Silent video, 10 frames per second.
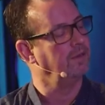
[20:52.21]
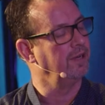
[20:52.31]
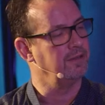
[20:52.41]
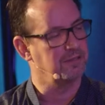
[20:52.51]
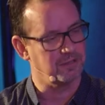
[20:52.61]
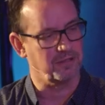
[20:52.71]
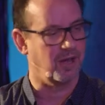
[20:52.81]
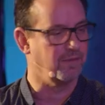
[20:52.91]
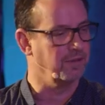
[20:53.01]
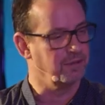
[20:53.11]
I know this is
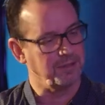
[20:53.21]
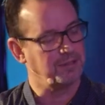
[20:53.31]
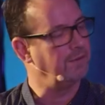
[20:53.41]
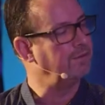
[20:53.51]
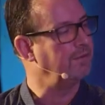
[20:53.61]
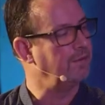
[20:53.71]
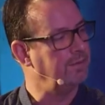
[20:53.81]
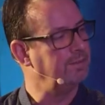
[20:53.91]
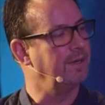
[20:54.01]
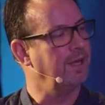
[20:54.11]
kind of a little bit different from
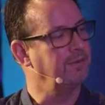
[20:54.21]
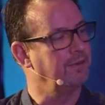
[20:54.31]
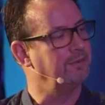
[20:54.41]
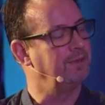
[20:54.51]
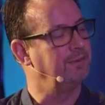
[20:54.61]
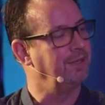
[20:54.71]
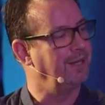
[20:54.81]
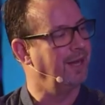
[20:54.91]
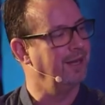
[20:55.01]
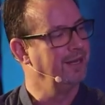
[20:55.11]
it, but I thought it would
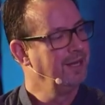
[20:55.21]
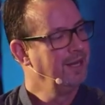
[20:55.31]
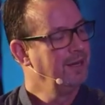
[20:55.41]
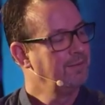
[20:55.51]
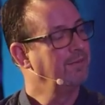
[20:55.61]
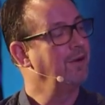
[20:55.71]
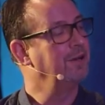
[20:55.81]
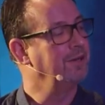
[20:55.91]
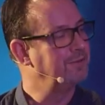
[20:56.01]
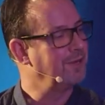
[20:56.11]
be
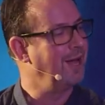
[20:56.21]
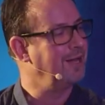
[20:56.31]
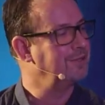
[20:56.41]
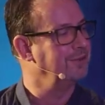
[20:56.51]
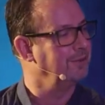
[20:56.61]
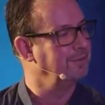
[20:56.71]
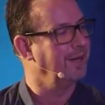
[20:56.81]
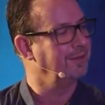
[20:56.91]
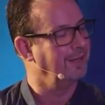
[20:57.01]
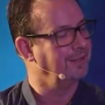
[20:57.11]
provocative to ask you
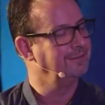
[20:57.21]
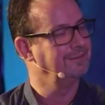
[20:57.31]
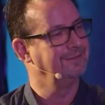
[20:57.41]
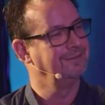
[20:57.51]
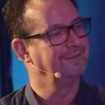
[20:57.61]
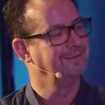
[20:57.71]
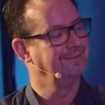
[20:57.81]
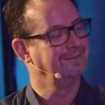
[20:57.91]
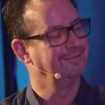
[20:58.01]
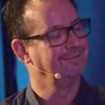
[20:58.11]
about that.